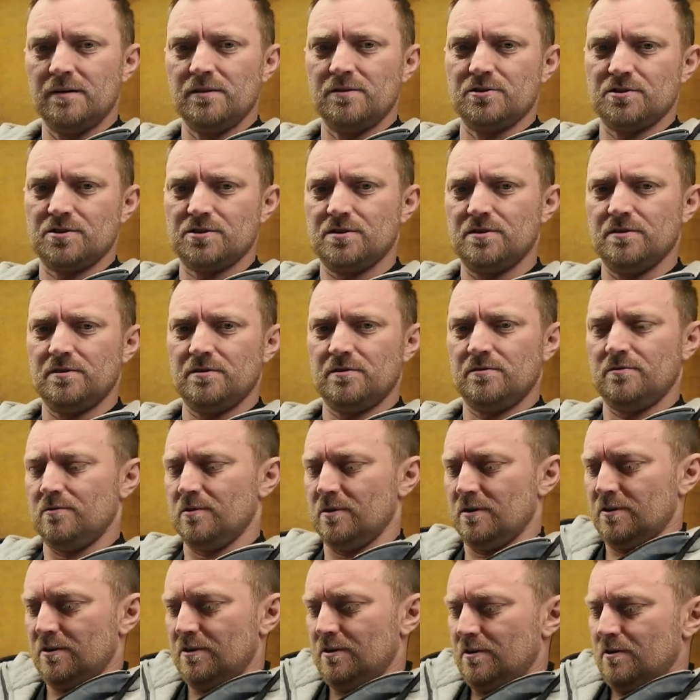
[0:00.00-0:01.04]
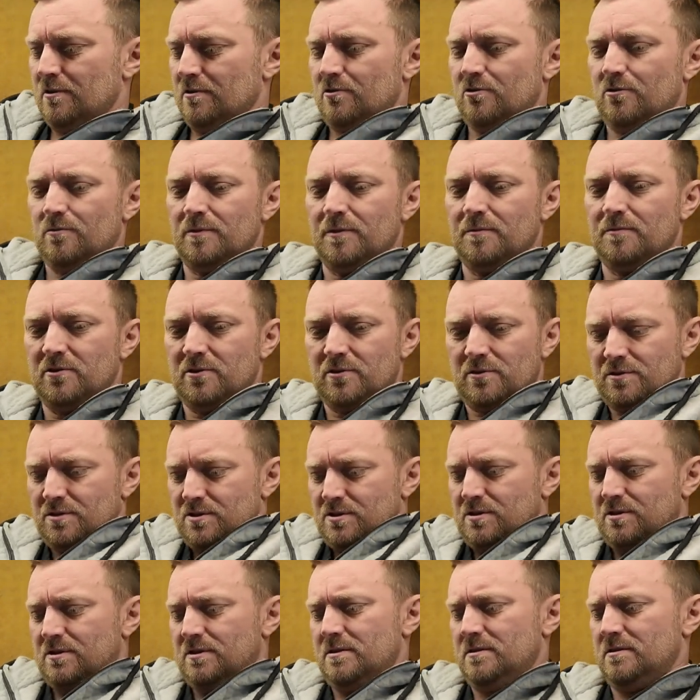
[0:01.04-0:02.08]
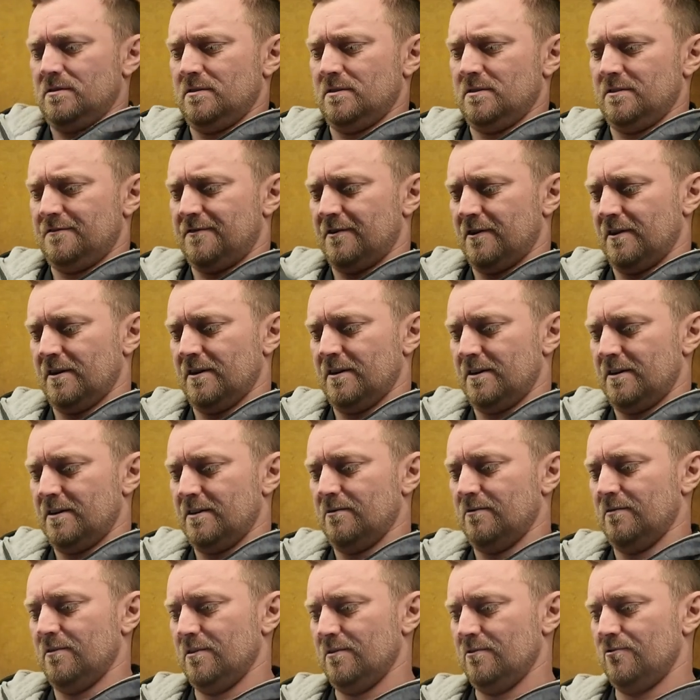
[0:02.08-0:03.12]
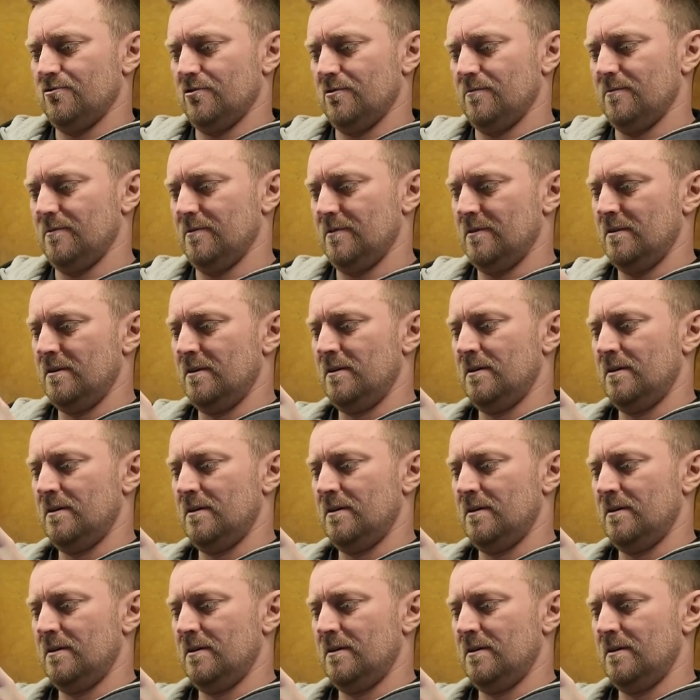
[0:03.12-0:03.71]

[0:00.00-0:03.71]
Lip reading: Just quickly open the box if I can get it out without dropping.